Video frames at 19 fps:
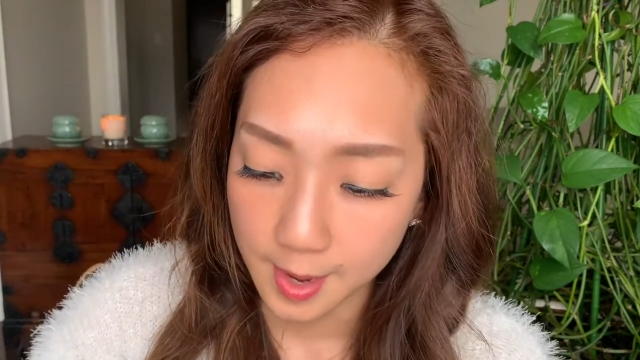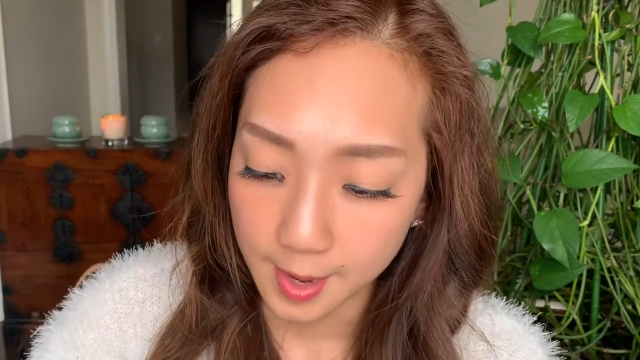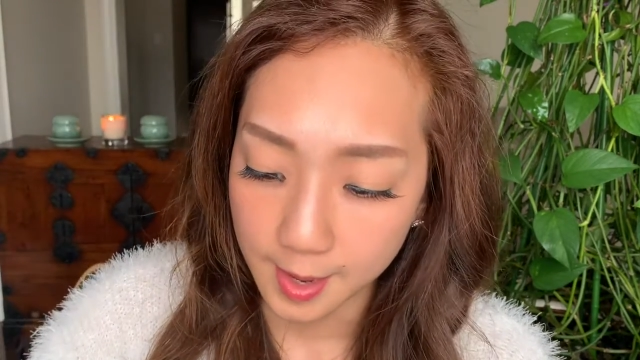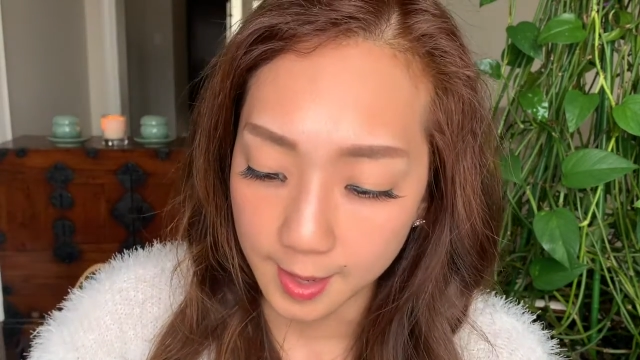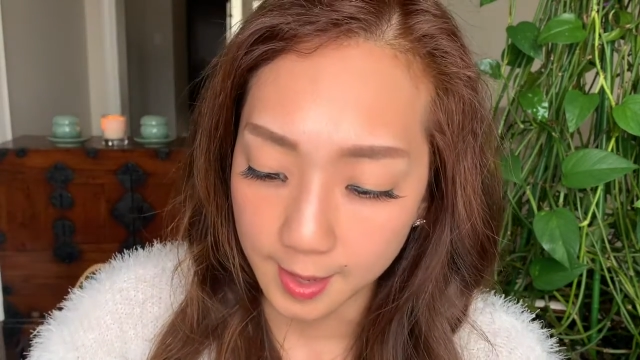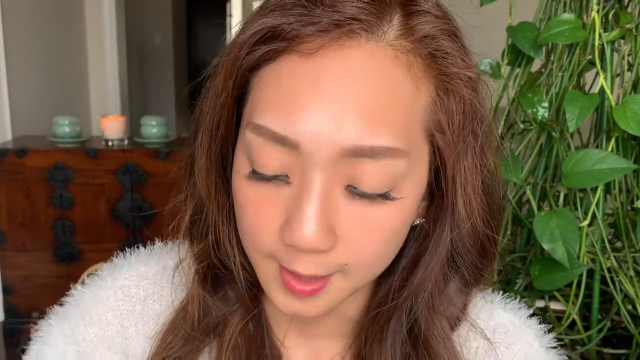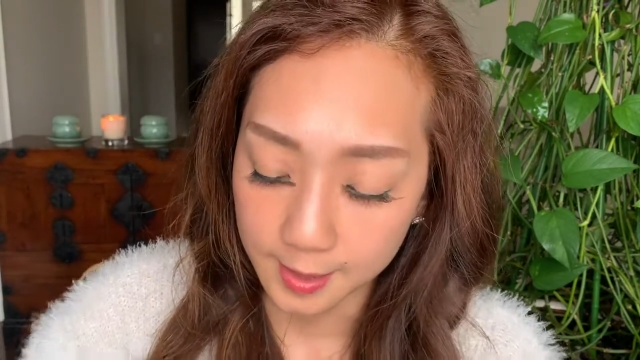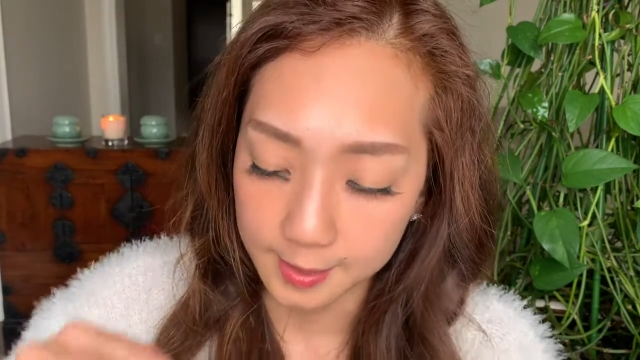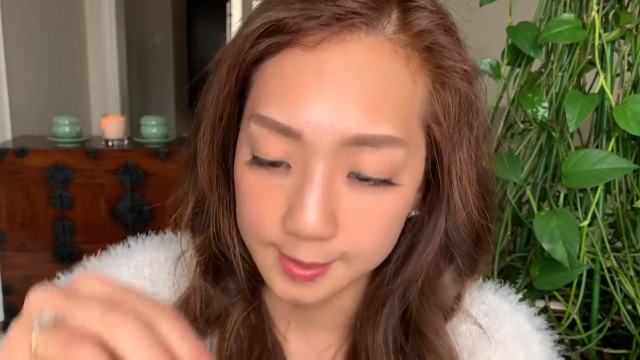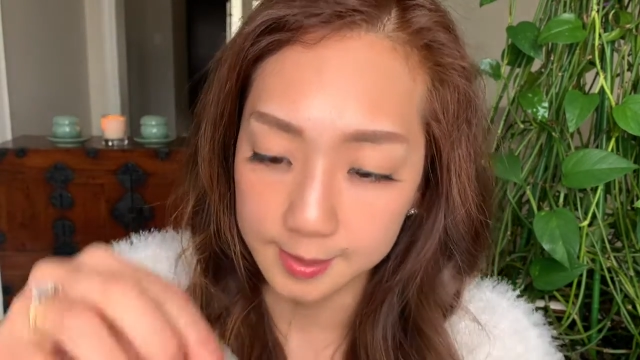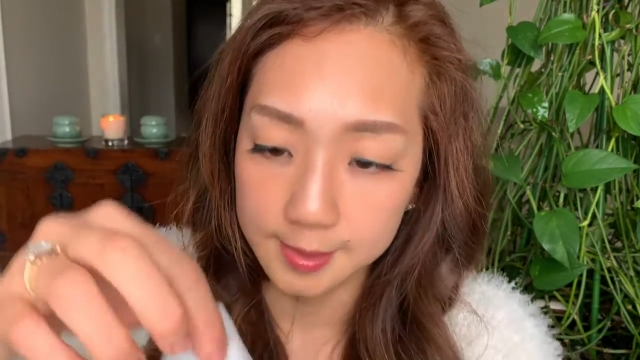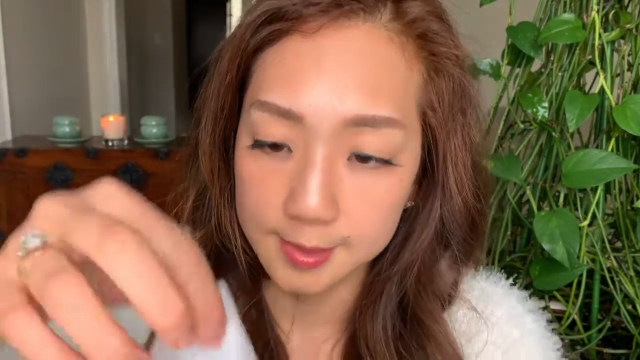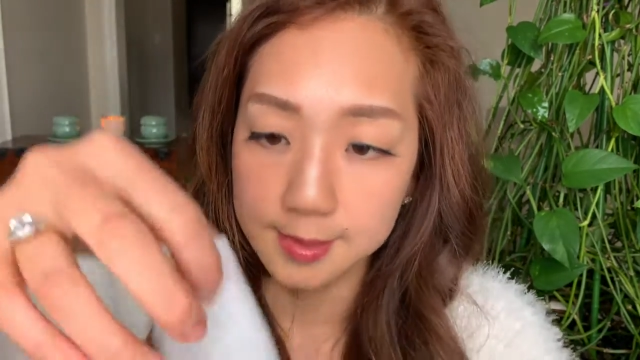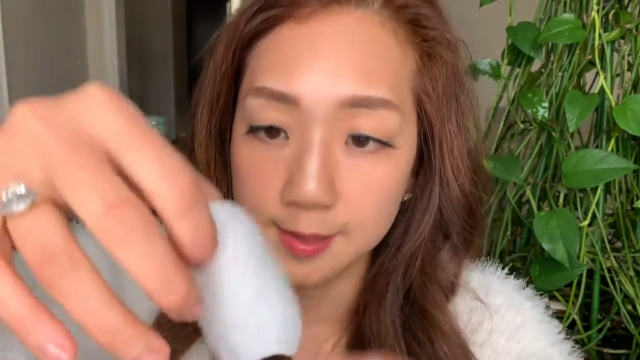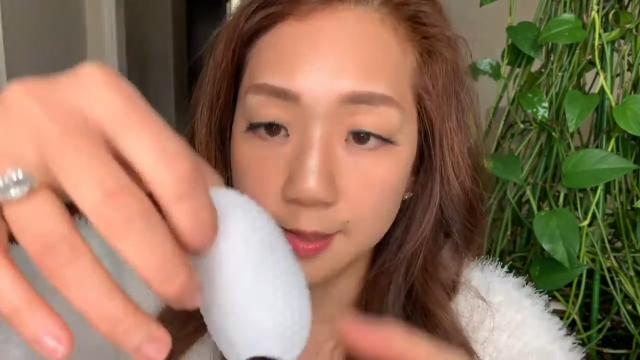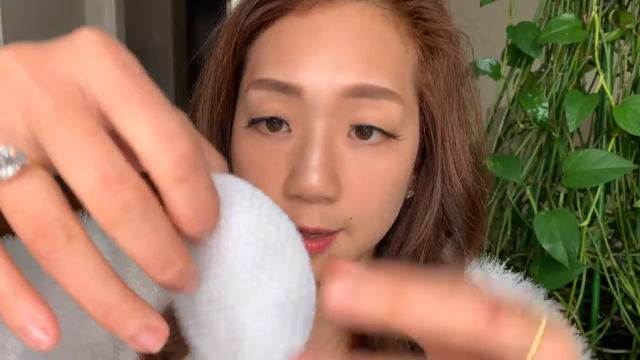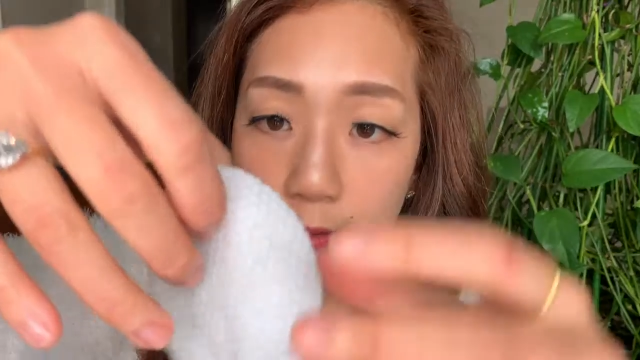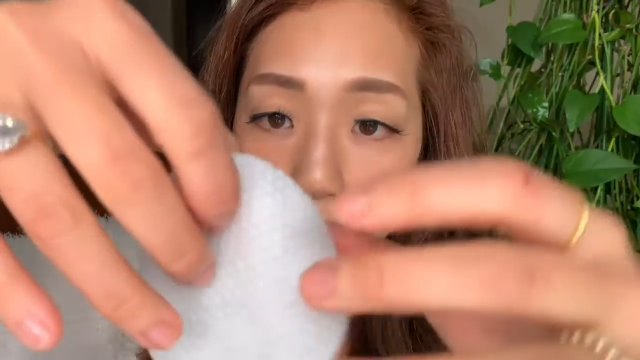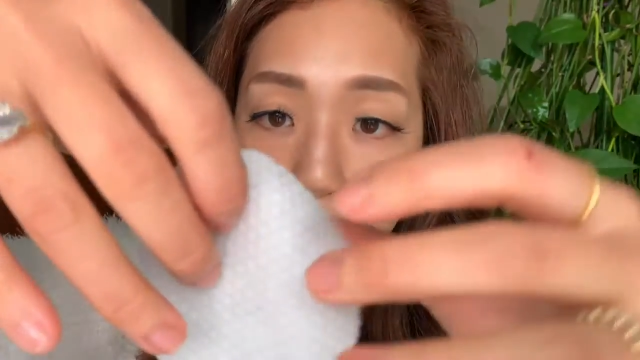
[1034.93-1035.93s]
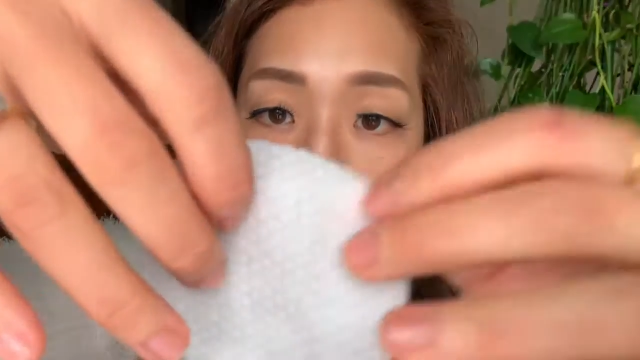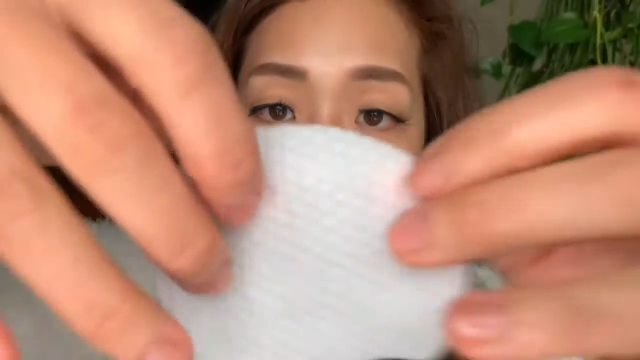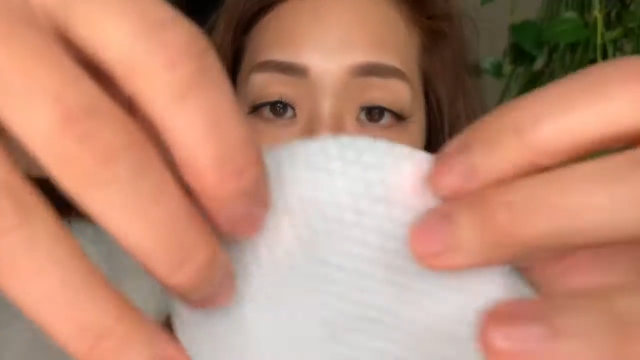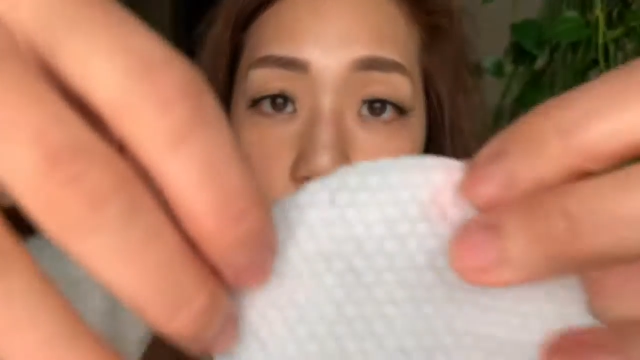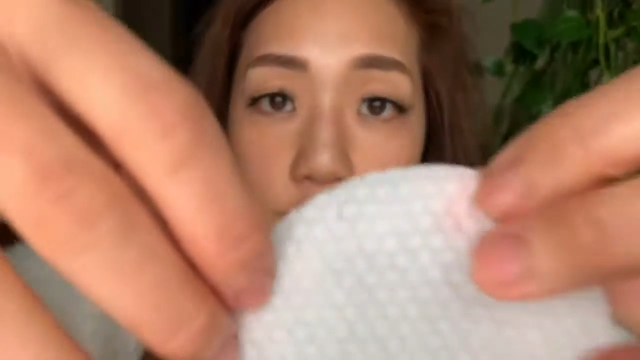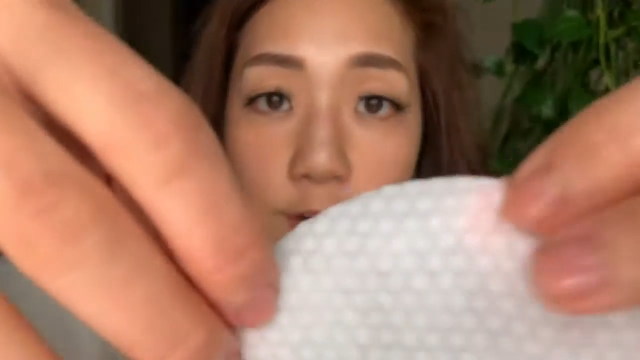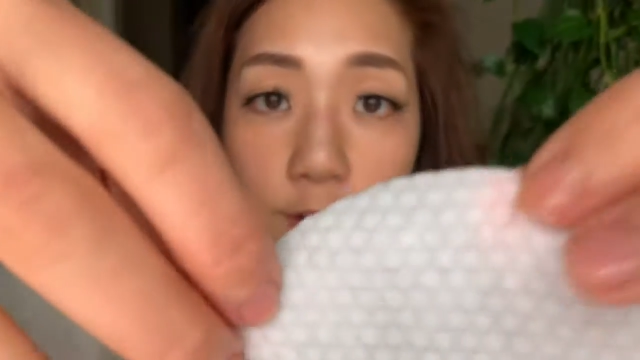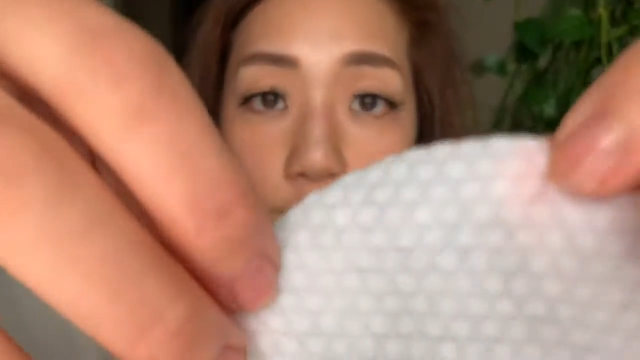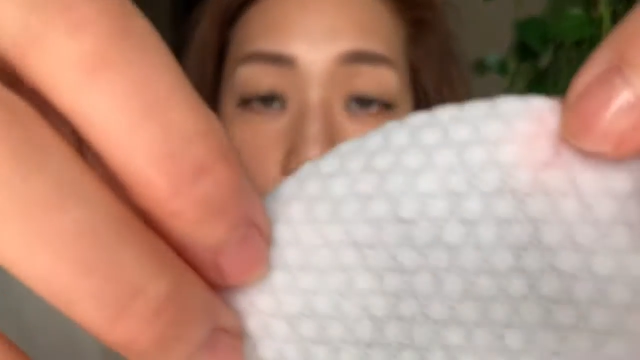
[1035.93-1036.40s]
and I'm gonna
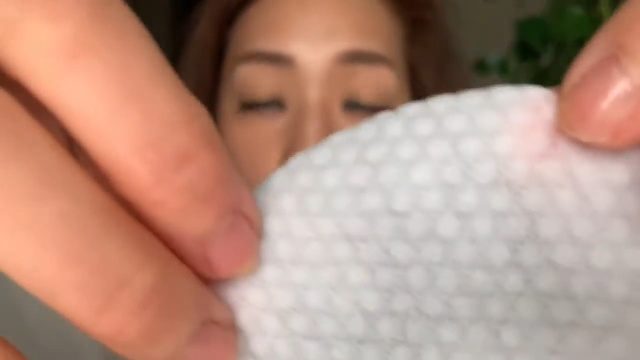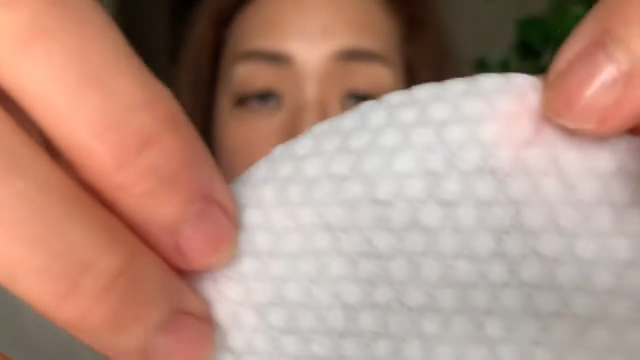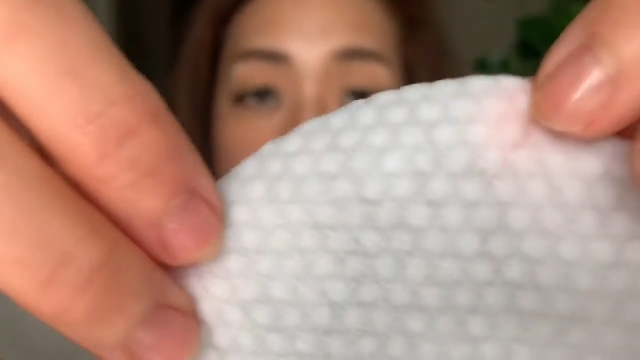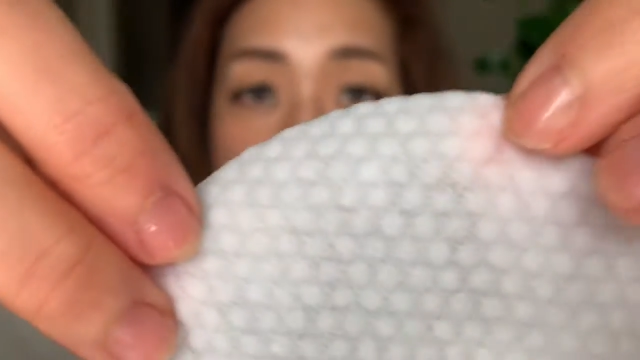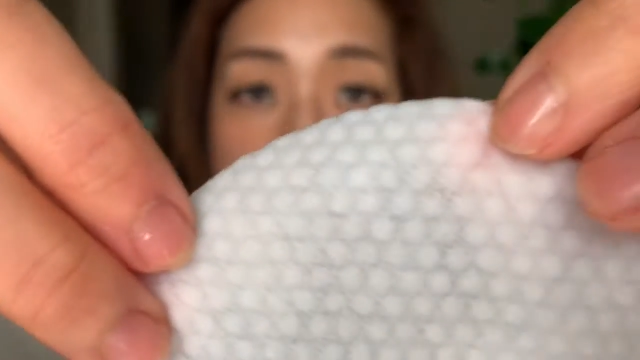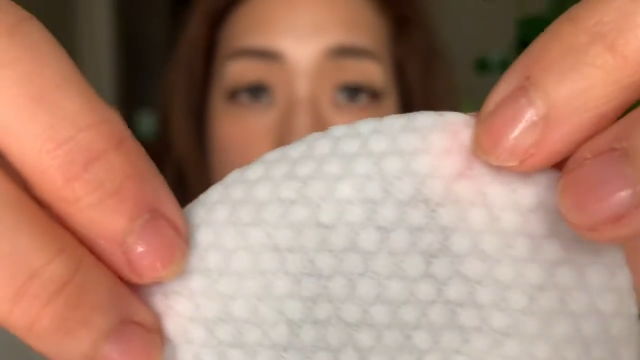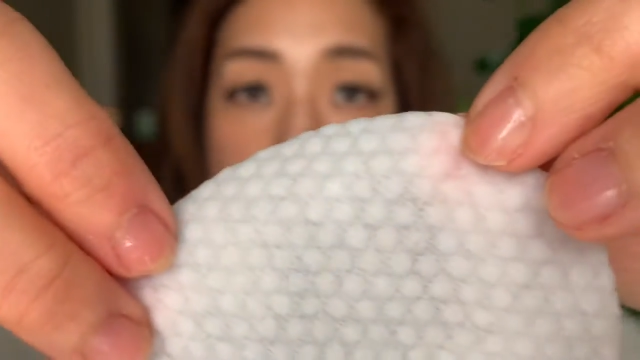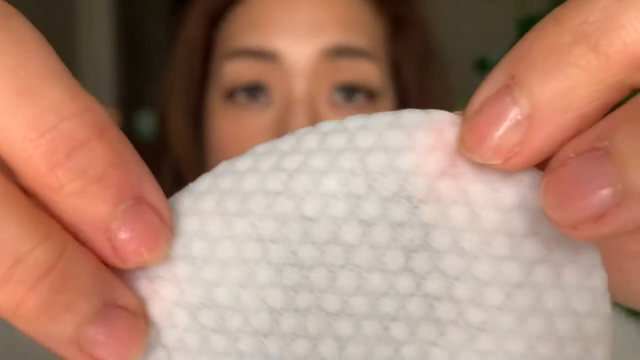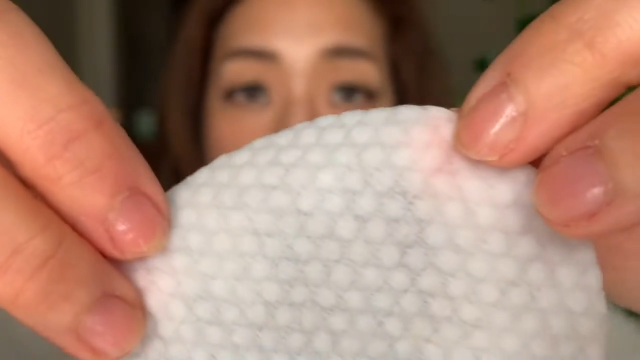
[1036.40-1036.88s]
start with the